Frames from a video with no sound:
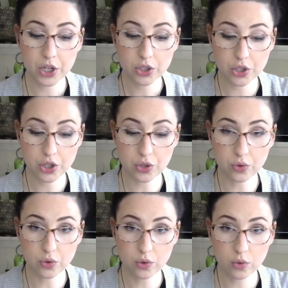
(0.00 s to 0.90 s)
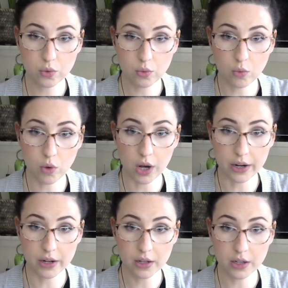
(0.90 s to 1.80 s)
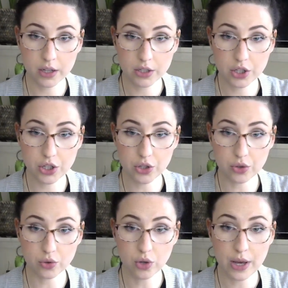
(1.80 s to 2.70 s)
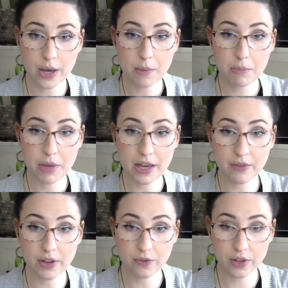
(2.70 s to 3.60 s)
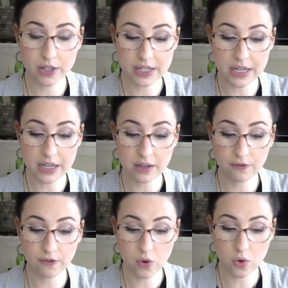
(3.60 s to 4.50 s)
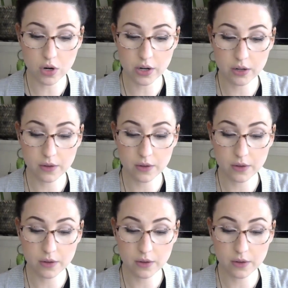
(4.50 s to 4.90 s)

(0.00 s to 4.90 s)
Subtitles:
2, 1, 2, pivot for the D, 4,